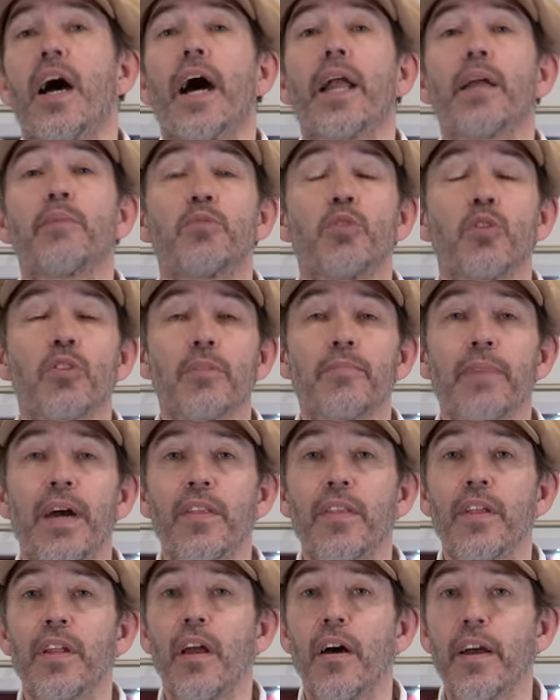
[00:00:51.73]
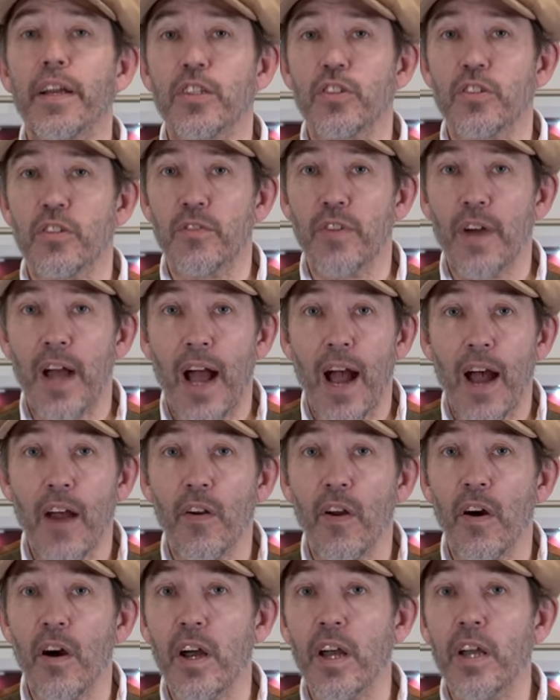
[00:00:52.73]
And I'm talking about the likes of
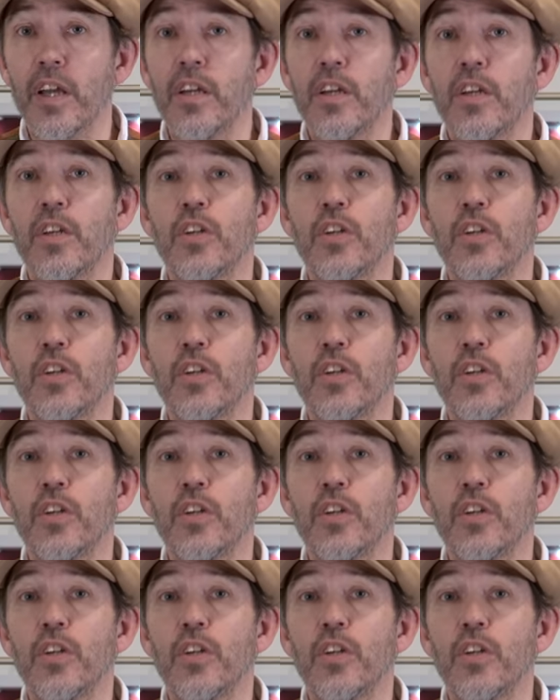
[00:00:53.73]
Arai,